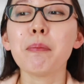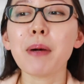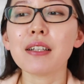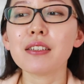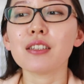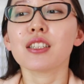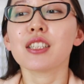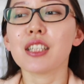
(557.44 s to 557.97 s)

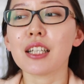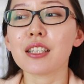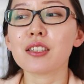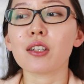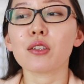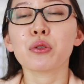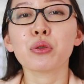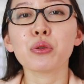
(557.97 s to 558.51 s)
But just
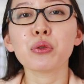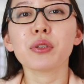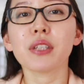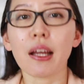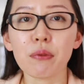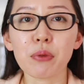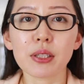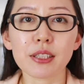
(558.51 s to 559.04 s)
to
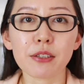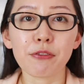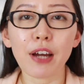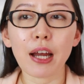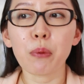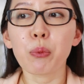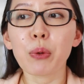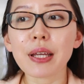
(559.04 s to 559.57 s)

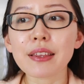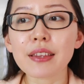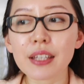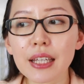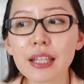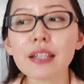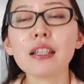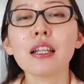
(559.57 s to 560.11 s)
diversify
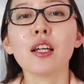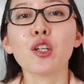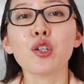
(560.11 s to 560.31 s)
within